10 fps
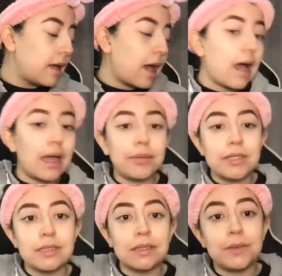I
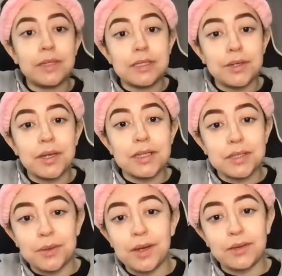personally wouldn't tell you guys to
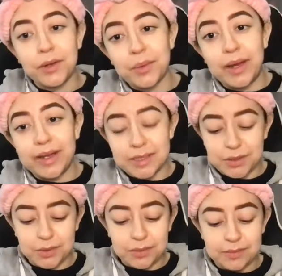go out of your way
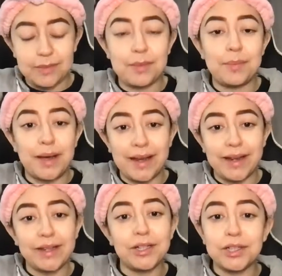to
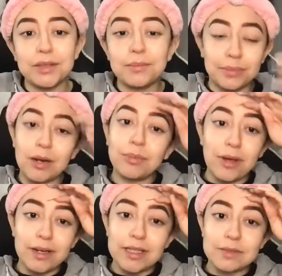buy her brow
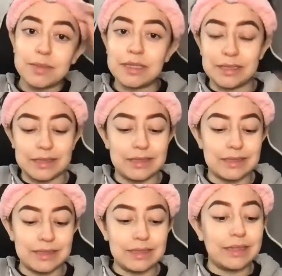products
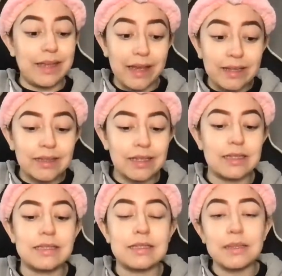because, again, they
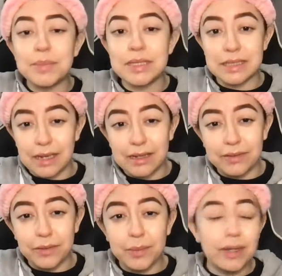slip and slide
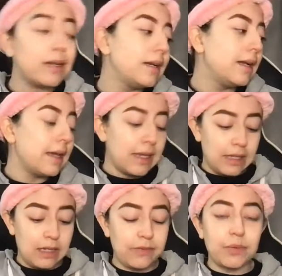everywhere,
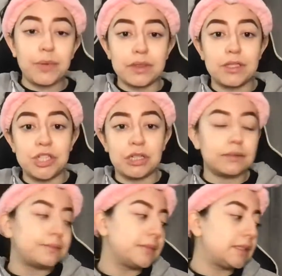even with the
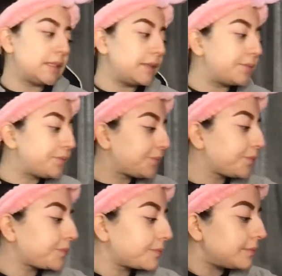gel. So
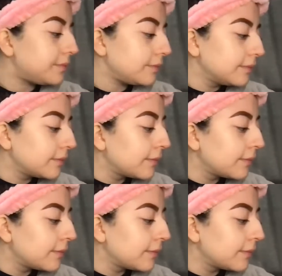I